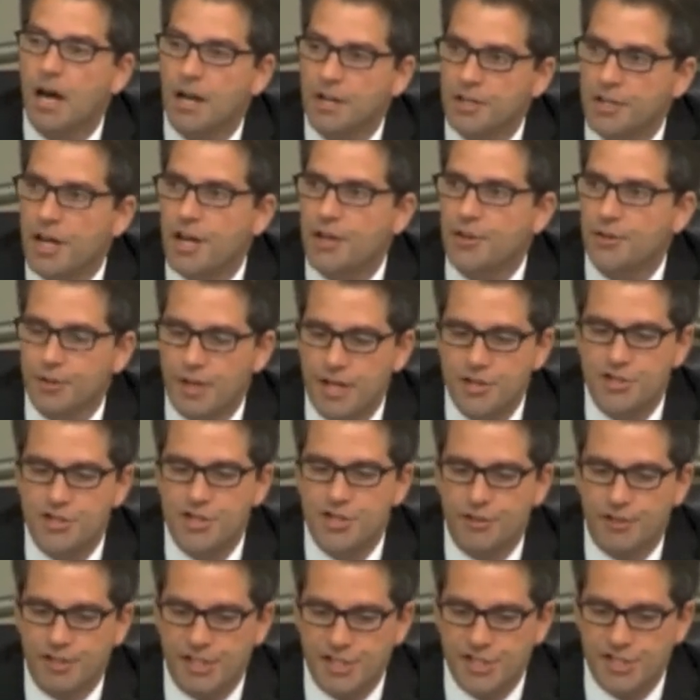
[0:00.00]
another
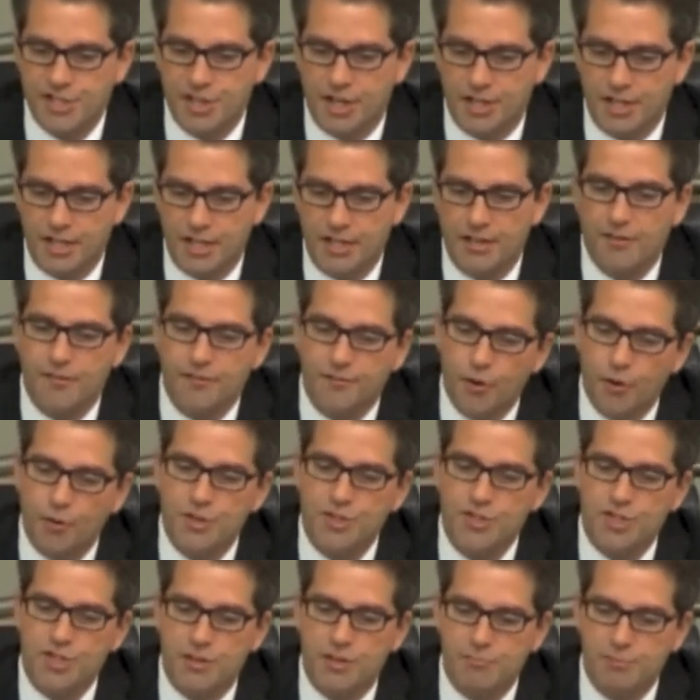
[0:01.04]
engineering study
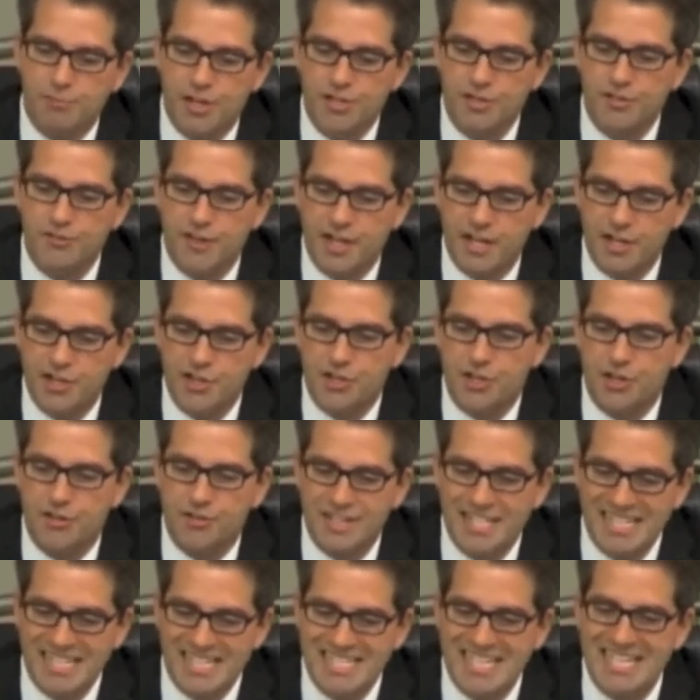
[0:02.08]
focused on preservation
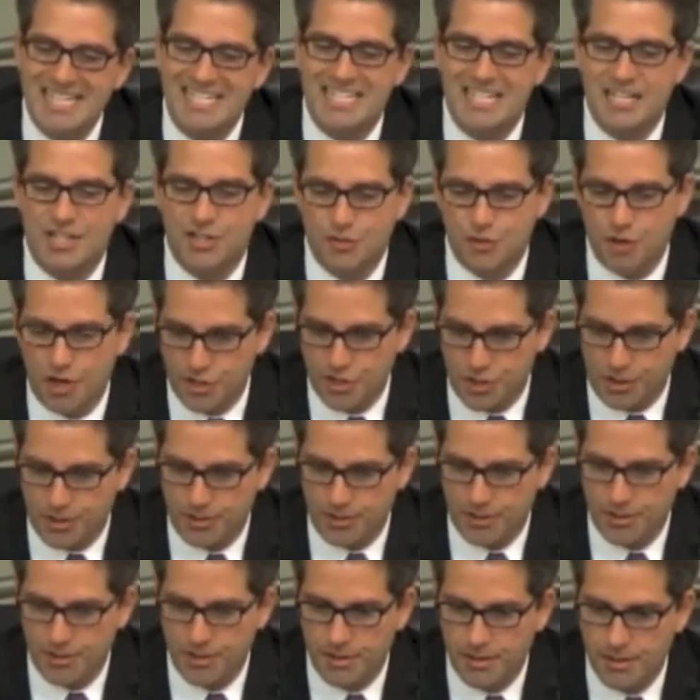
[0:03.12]
of the existing
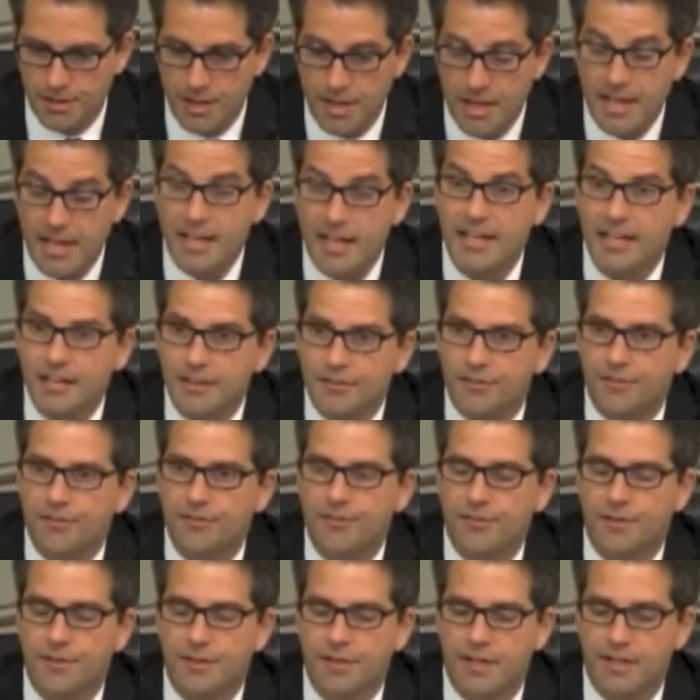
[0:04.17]
structure, if
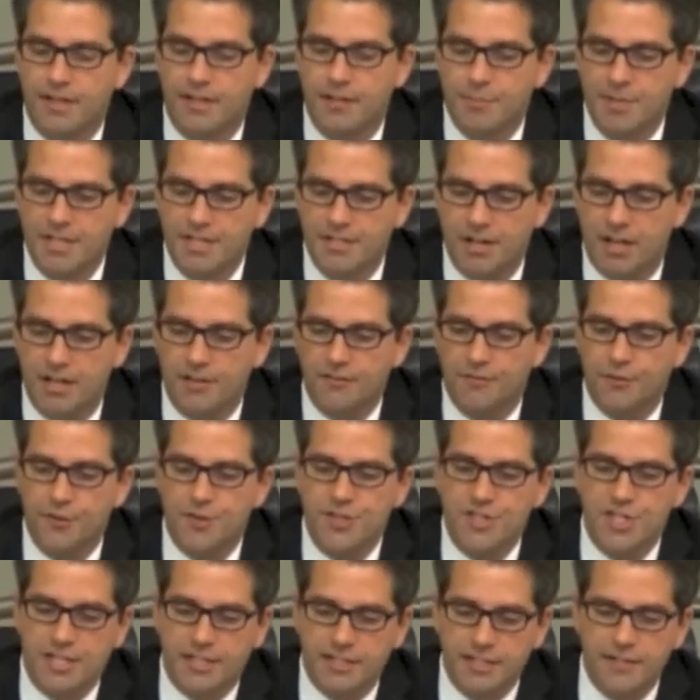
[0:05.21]
it could be done
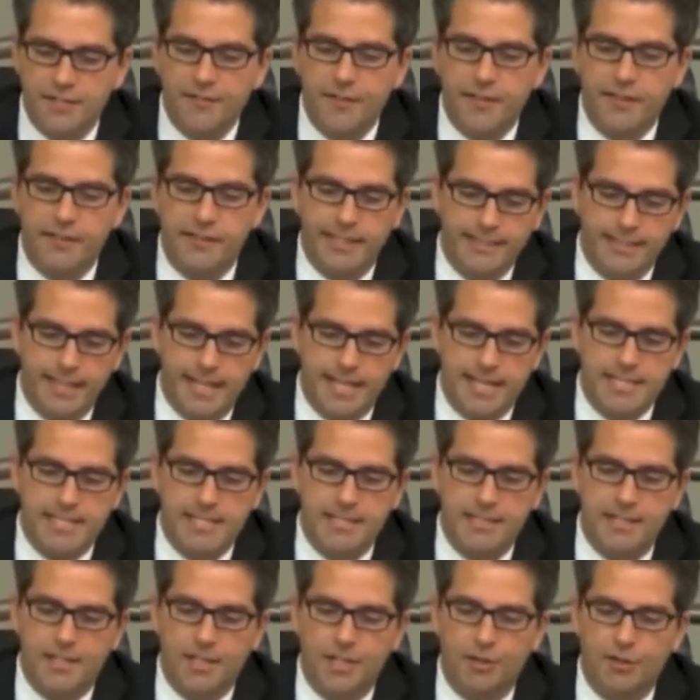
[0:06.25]
for significantly
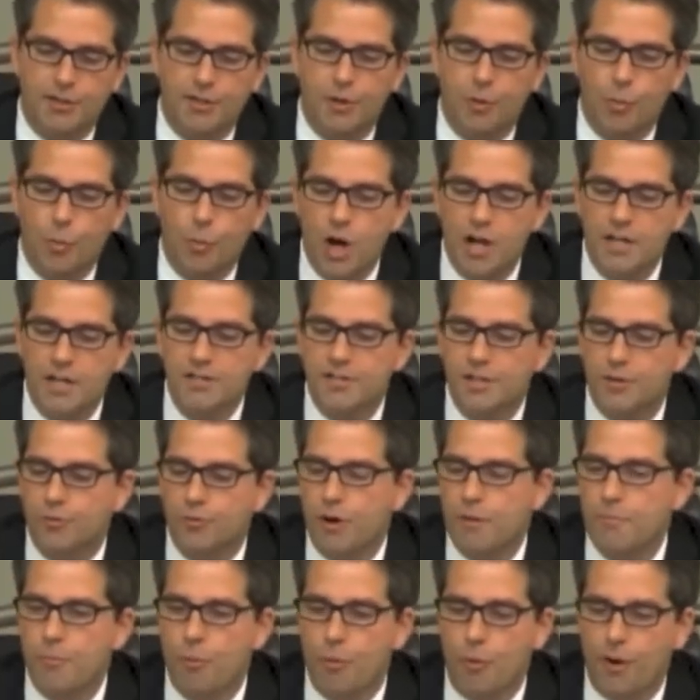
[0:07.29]
less than the current $1 to
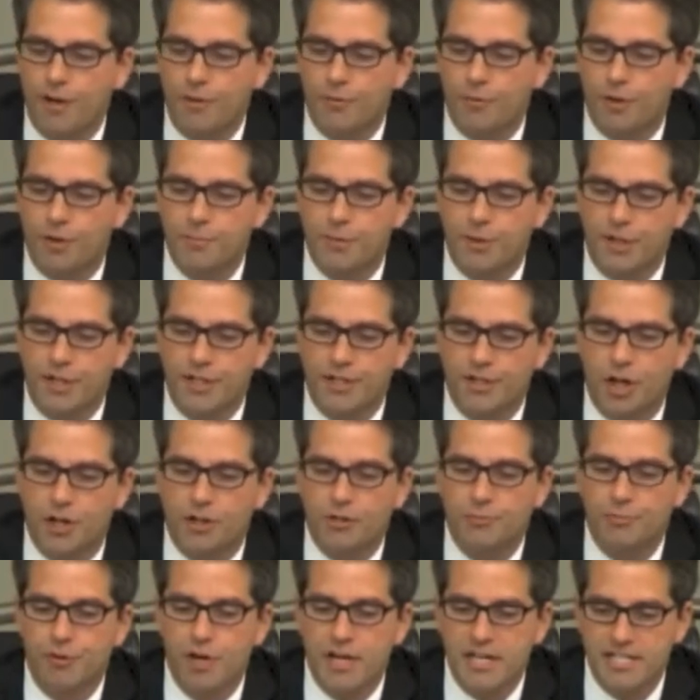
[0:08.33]
$1.1
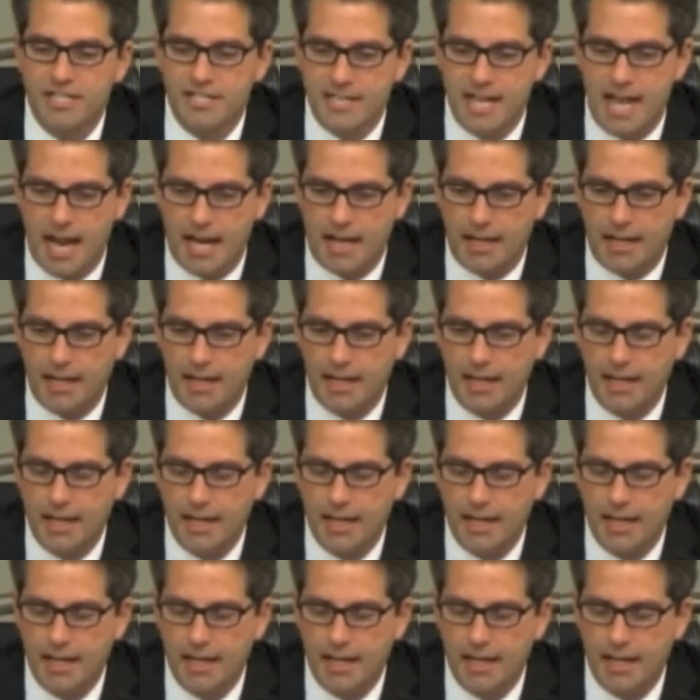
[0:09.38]
million price tag.